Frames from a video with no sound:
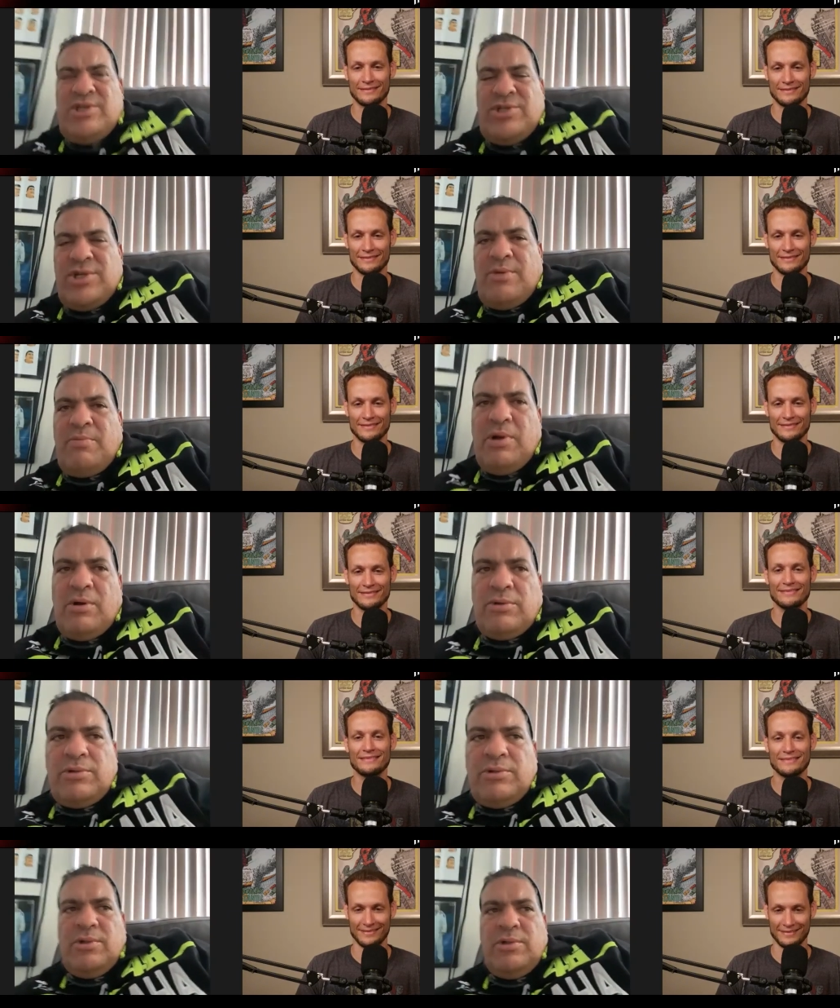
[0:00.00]
Speaker 1: inch about
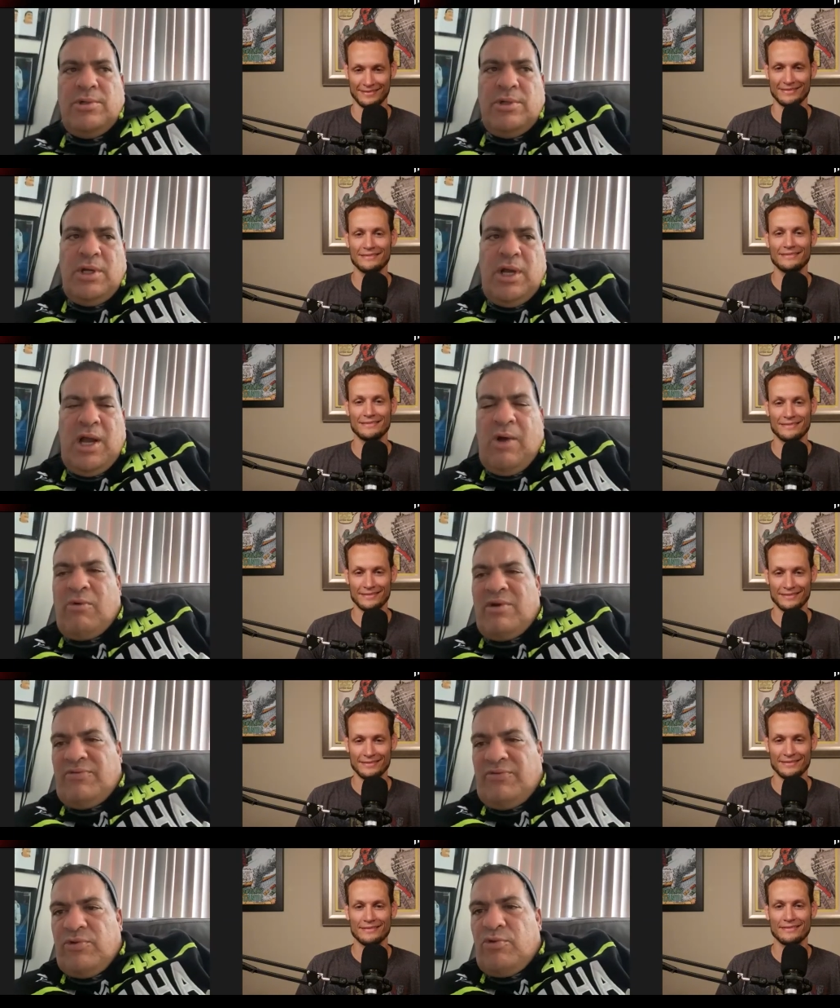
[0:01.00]
how I
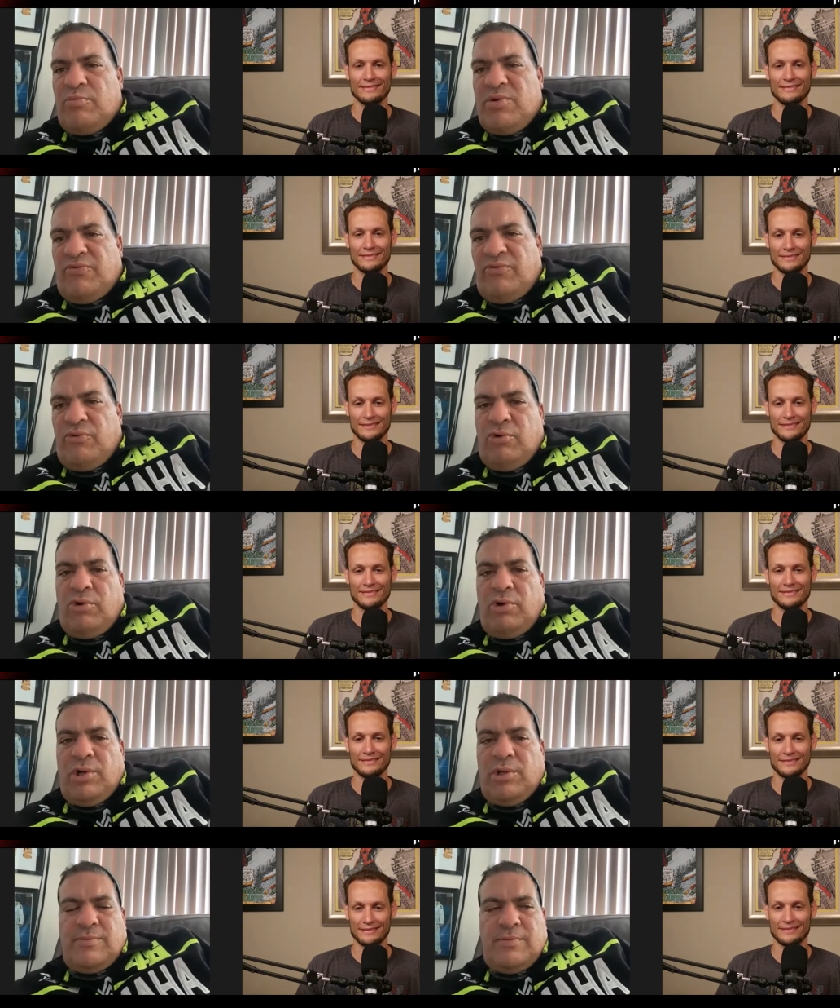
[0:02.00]
feel
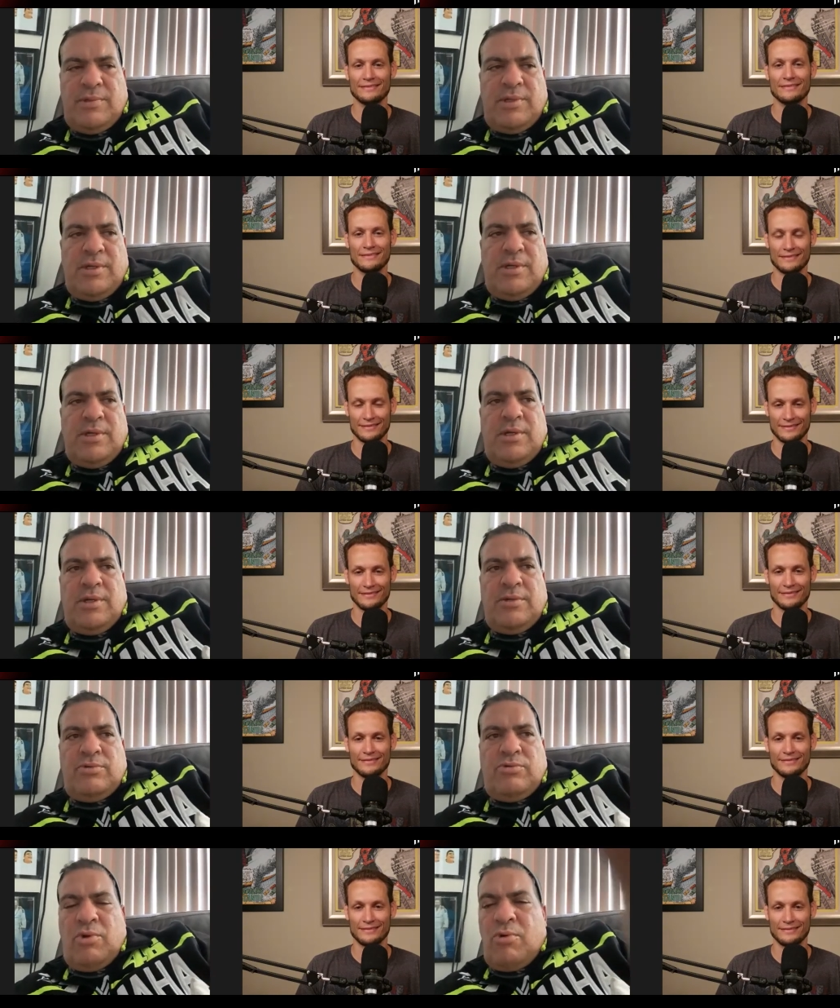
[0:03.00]
before uh, a
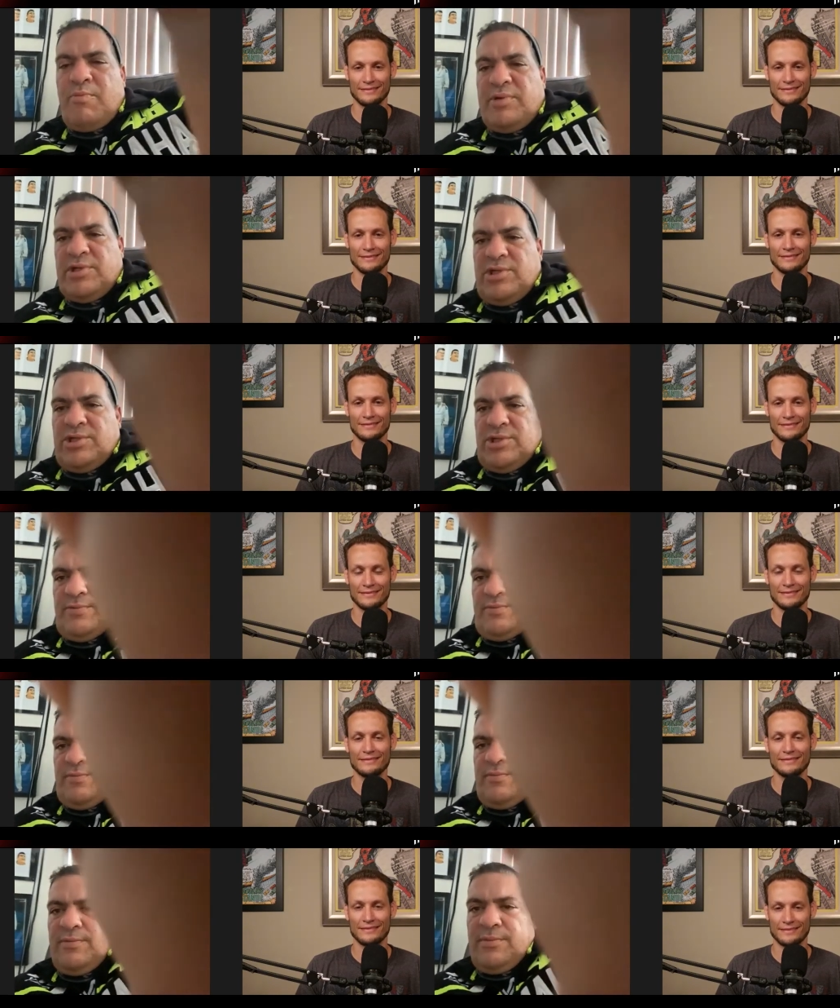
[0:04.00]
competition.
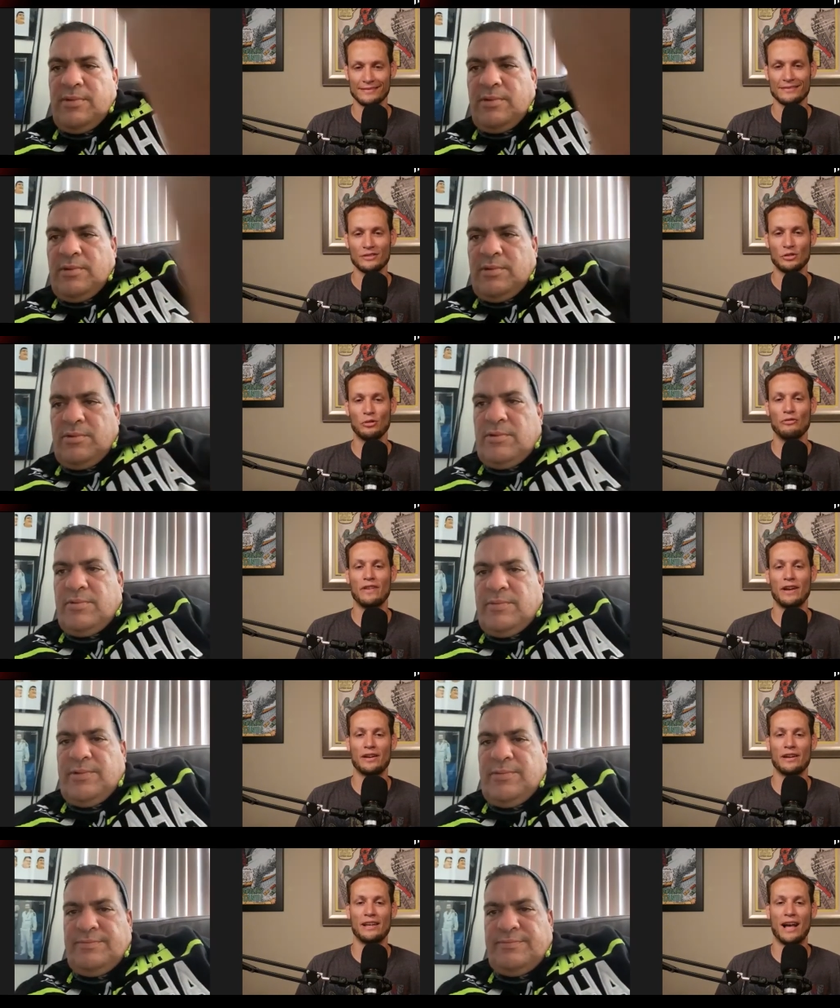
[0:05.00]
So a
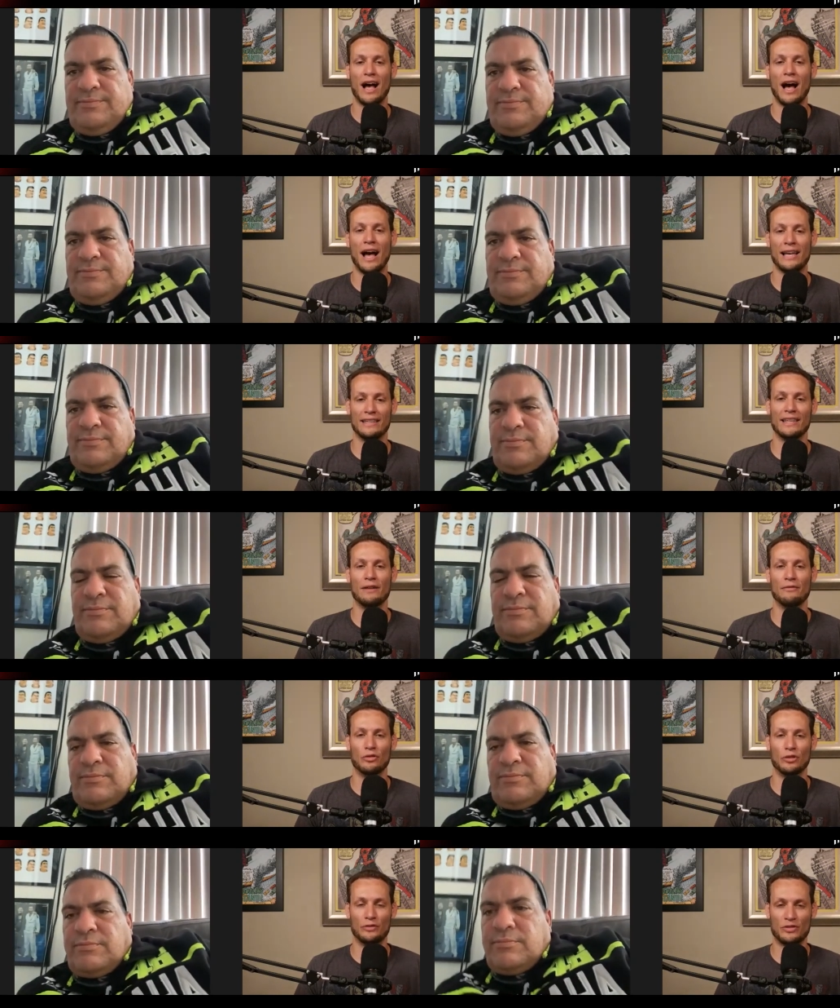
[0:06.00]
Speaker 2: very high
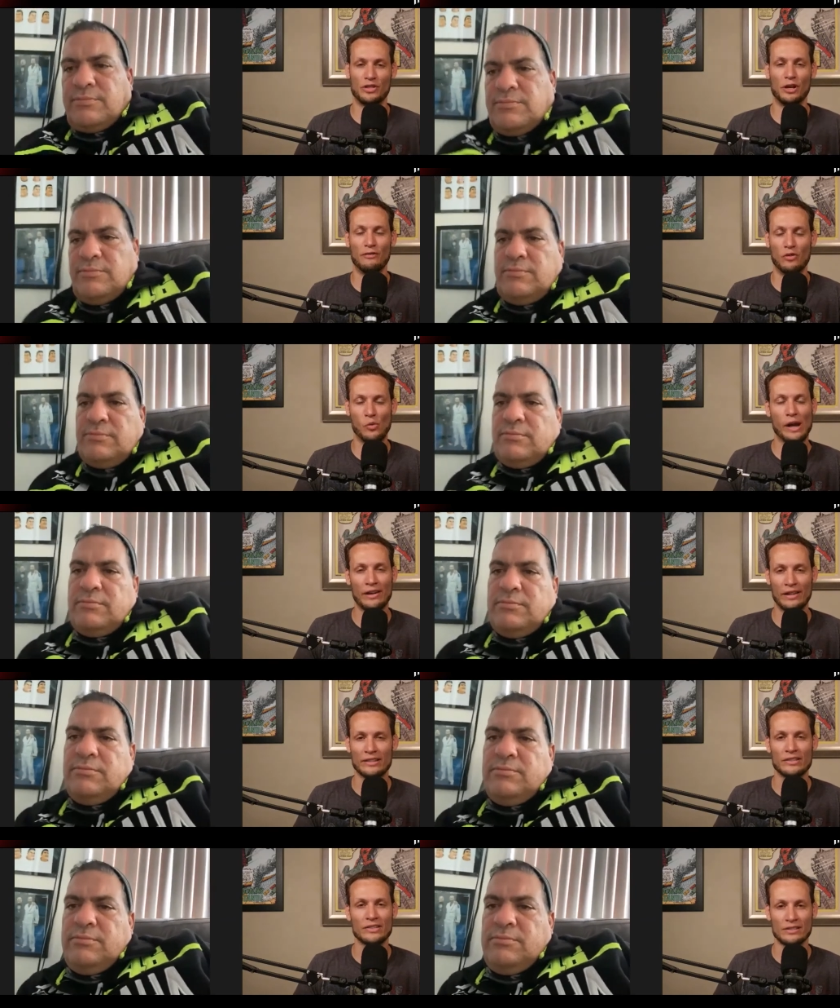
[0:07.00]
level of self
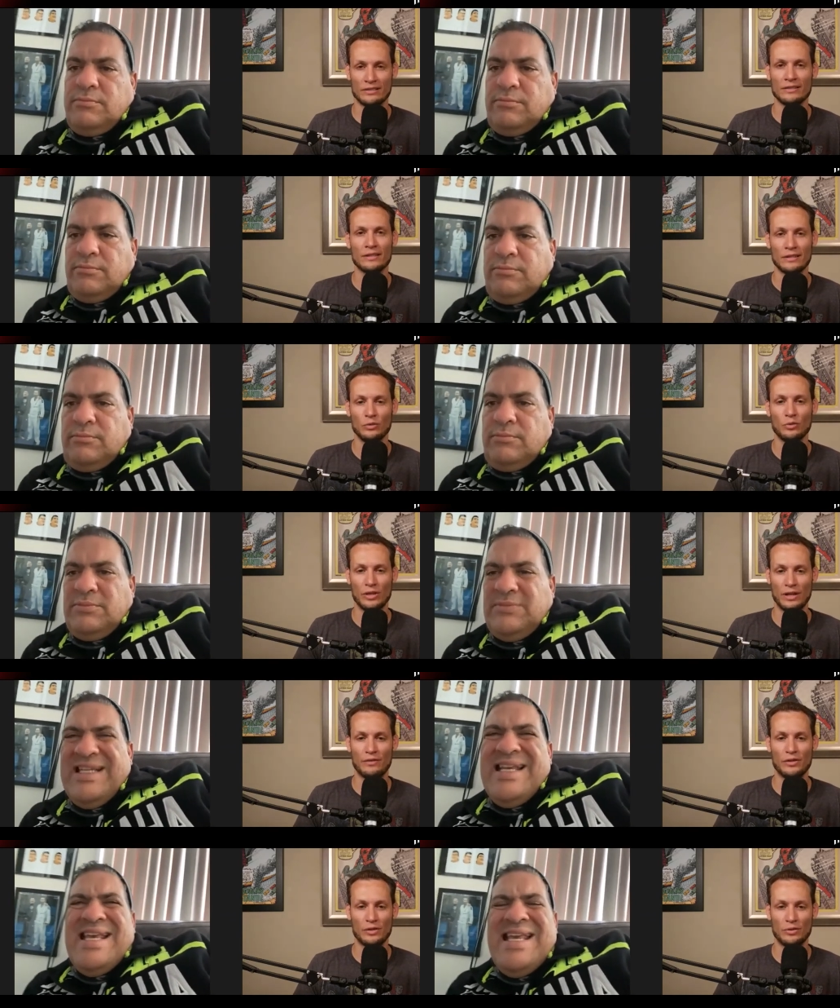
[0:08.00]
awareness
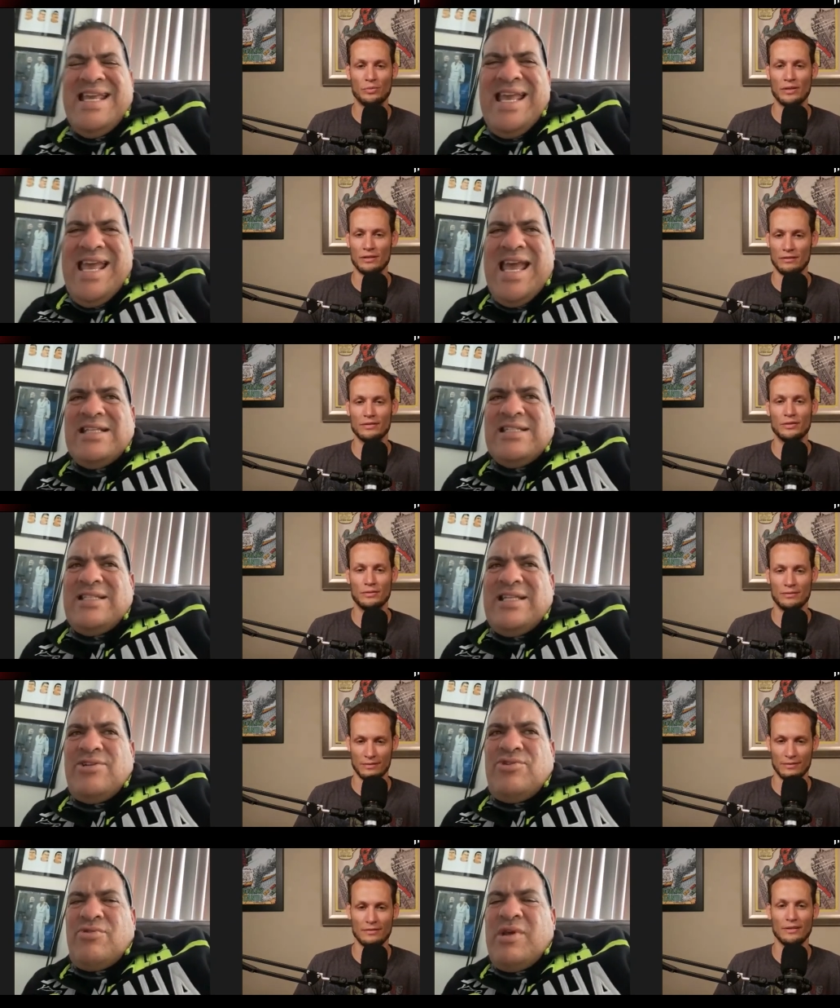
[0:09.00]
whenever you. Do. Yes,
Speaker 1: the
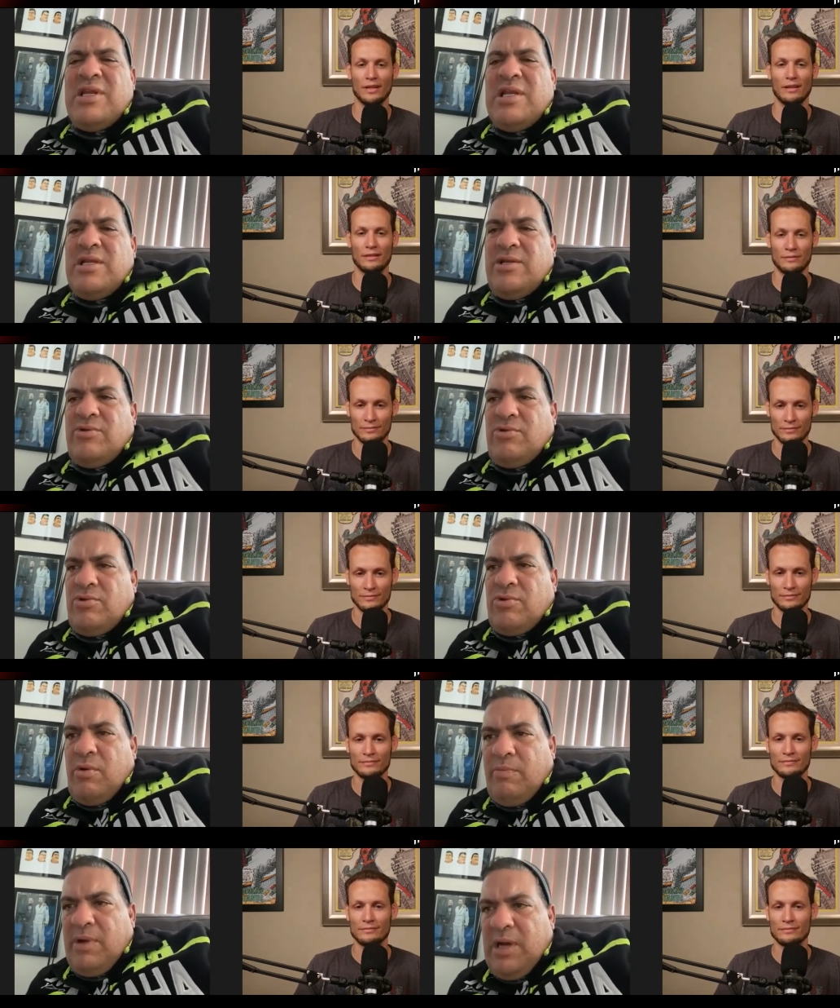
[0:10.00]
adrenaline on
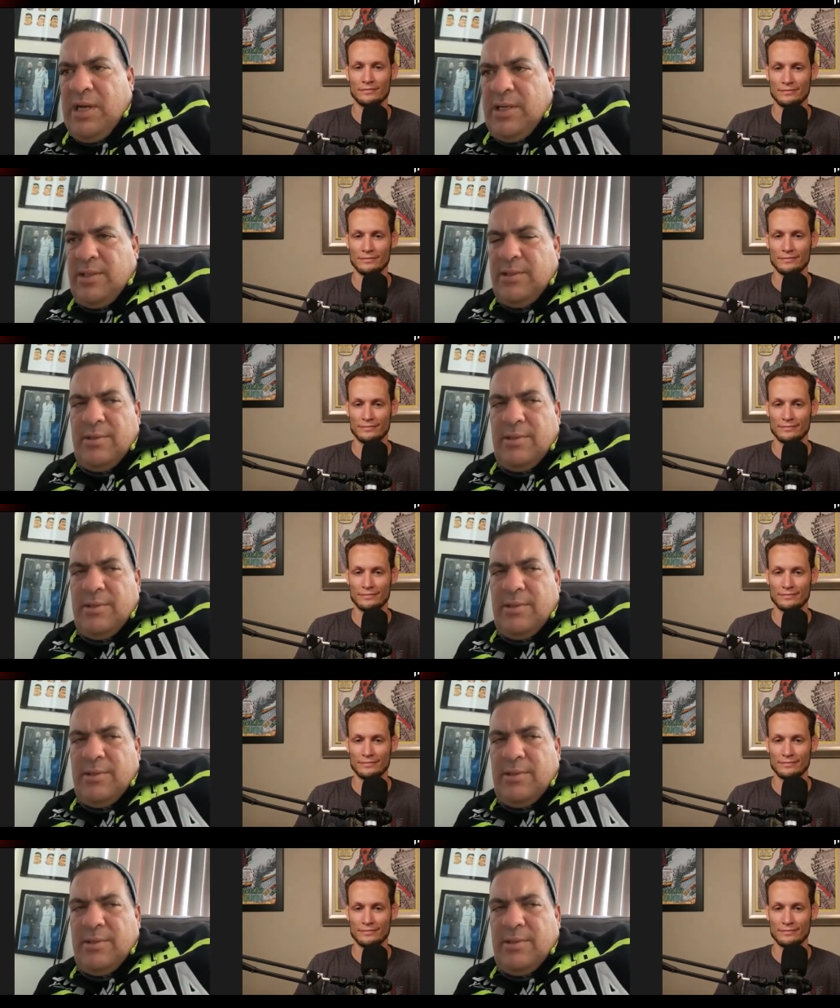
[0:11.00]
your body